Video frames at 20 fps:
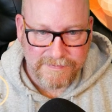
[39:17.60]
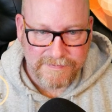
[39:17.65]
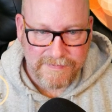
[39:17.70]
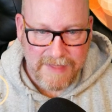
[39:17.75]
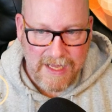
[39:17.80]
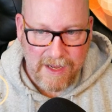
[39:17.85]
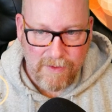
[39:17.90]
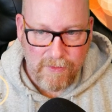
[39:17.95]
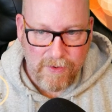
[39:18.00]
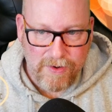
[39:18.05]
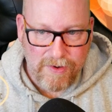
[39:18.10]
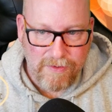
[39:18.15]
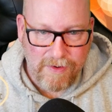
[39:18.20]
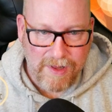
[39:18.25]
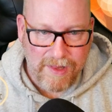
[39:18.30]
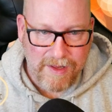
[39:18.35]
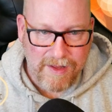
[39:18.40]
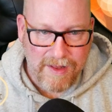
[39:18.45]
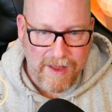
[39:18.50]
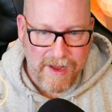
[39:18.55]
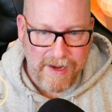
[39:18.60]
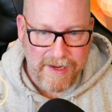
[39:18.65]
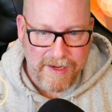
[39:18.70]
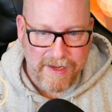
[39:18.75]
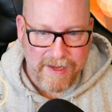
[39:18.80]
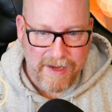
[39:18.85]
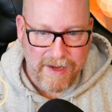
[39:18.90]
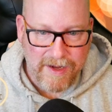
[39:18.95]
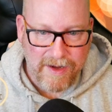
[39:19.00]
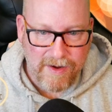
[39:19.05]
I would really
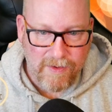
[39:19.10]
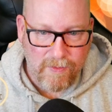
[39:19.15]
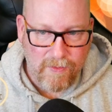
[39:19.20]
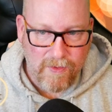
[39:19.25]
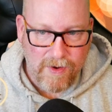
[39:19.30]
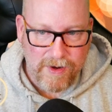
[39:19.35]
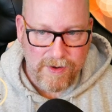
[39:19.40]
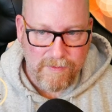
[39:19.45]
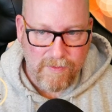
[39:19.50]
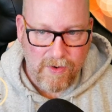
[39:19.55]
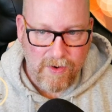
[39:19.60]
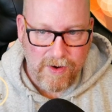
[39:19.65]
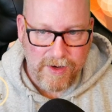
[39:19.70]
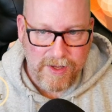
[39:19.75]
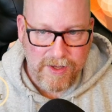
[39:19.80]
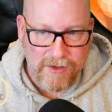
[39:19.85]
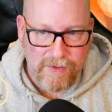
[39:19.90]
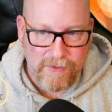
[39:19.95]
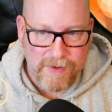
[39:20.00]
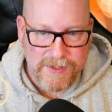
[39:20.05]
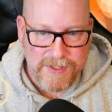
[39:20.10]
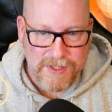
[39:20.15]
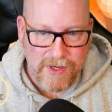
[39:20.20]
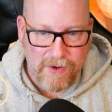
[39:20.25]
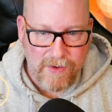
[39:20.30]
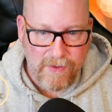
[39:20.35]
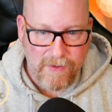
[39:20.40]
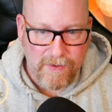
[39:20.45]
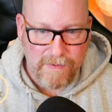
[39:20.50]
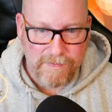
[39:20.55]
like one more
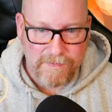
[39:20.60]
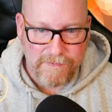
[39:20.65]
QSO.